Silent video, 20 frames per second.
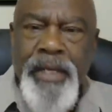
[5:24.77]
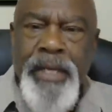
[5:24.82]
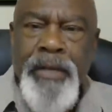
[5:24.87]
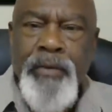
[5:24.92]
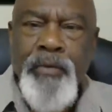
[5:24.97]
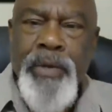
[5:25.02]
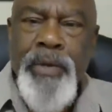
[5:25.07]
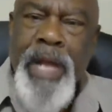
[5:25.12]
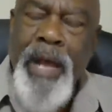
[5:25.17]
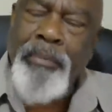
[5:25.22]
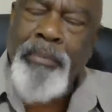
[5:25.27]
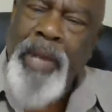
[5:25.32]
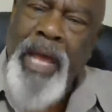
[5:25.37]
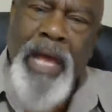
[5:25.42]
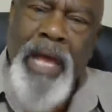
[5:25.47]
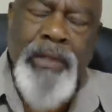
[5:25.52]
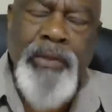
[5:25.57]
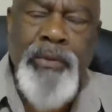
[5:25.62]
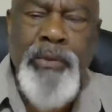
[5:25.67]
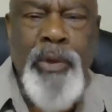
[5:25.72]
And when I
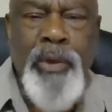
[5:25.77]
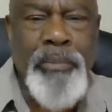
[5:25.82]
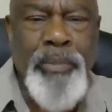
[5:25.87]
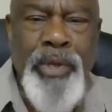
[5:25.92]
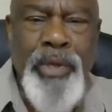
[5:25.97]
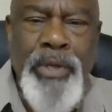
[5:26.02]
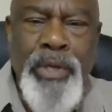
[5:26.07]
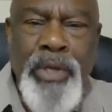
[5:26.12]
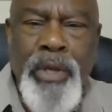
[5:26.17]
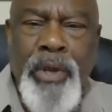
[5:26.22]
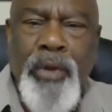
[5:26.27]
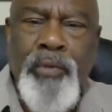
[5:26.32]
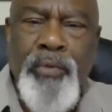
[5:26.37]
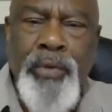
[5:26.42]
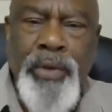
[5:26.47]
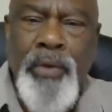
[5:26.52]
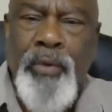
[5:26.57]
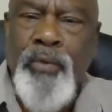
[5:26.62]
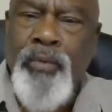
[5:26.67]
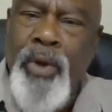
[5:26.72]
blossom to be a
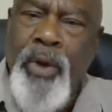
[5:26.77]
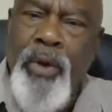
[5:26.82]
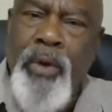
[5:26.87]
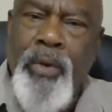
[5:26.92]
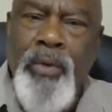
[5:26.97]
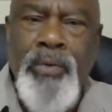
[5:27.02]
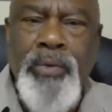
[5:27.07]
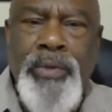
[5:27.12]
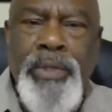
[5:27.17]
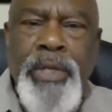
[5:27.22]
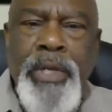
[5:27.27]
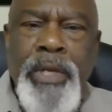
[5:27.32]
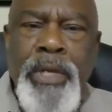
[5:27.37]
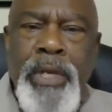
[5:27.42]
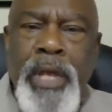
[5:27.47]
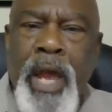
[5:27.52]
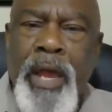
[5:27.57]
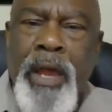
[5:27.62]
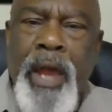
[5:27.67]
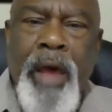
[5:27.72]
real rose,
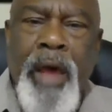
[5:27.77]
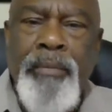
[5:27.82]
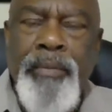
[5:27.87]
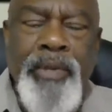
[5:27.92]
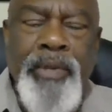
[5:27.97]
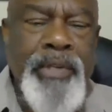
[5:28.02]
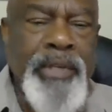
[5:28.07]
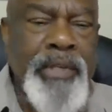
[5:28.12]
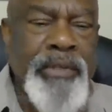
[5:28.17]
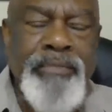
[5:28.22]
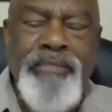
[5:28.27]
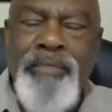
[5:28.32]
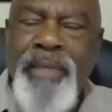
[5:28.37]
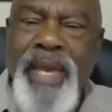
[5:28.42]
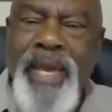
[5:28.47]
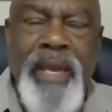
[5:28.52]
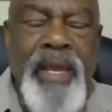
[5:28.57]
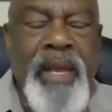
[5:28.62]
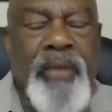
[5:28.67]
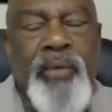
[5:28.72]

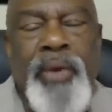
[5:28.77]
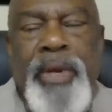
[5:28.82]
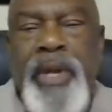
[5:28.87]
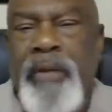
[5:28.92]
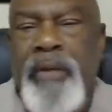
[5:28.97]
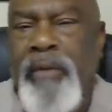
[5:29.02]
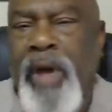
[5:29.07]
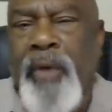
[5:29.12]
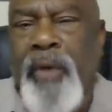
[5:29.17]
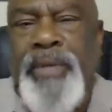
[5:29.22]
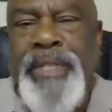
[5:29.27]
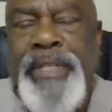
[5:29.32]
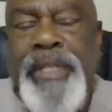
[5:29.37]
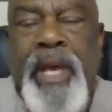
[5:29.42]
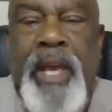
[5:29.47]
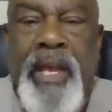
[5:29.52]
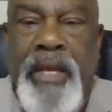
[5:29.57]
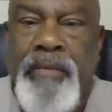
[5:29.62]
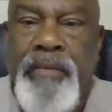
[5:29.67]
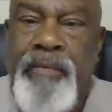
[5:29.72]
man, whatever I would
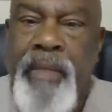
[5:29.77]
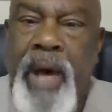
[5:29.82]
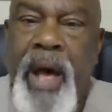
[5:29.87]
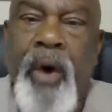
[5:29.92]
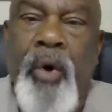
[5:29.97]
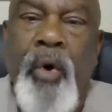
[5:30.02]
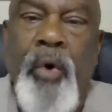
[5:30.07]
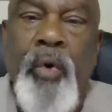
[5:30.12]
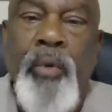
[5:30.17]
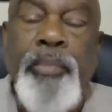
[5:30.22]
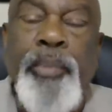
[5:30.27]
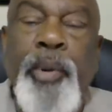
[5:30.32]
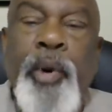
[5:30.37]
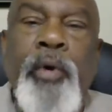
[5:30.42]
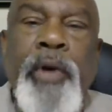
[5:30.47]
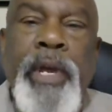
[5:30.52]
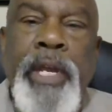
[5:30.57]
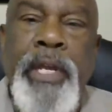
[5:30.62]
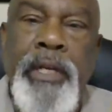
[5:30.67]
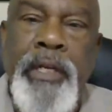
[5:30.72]
say, my whole
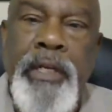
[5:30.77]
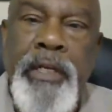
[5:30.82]
point